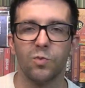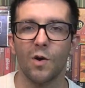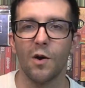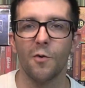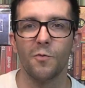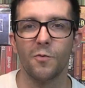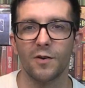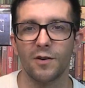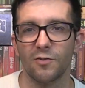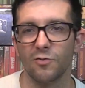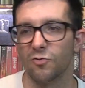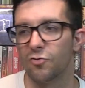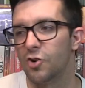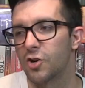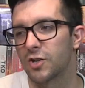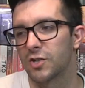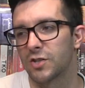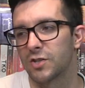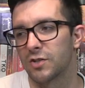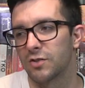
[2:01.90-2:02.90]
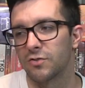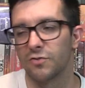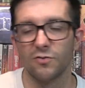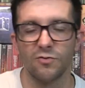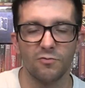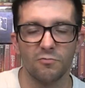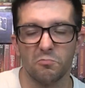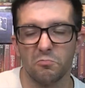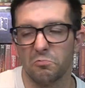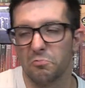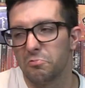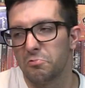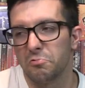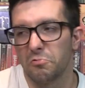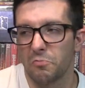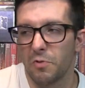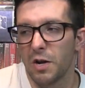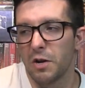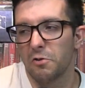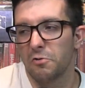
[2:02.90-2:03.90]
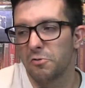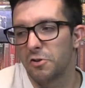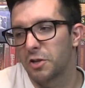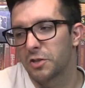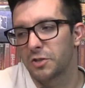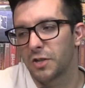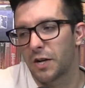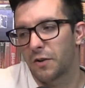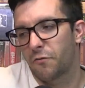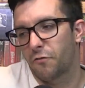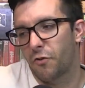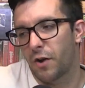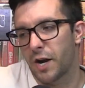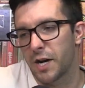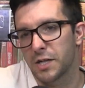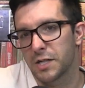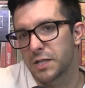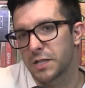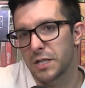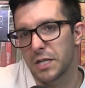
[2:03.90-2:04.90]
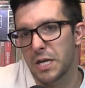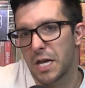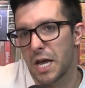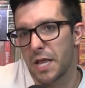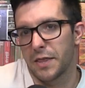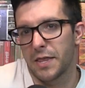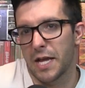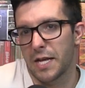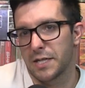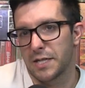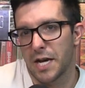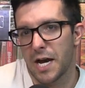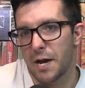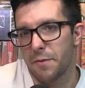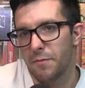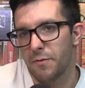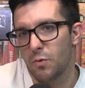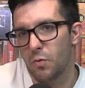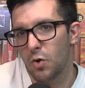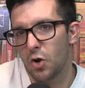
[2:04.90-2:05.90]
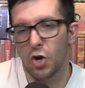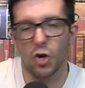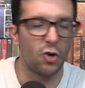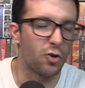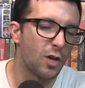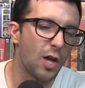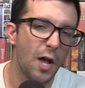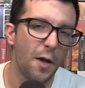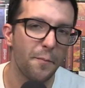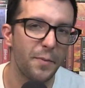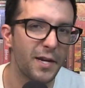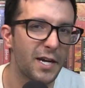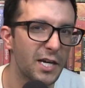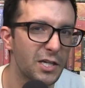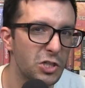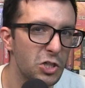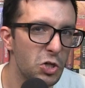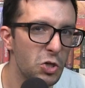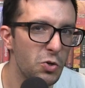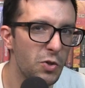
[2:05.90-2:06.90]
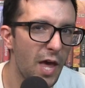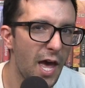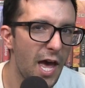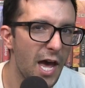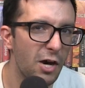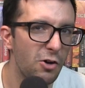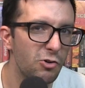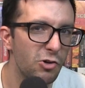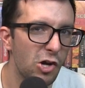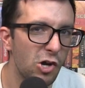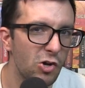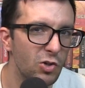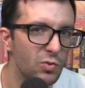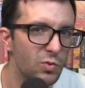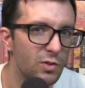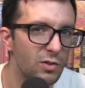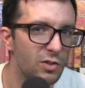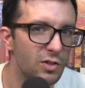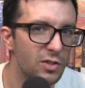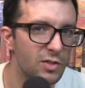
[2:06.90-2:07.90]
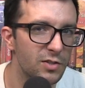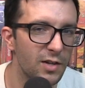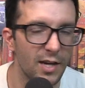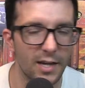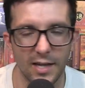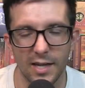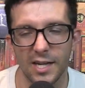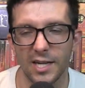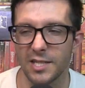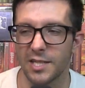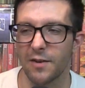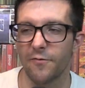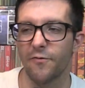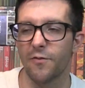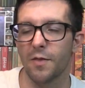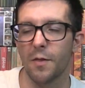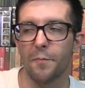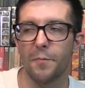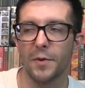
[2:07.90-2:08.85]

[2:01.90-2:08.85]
What looked, what looked like France at that time of the world, because who the hell knows what it looks like except from the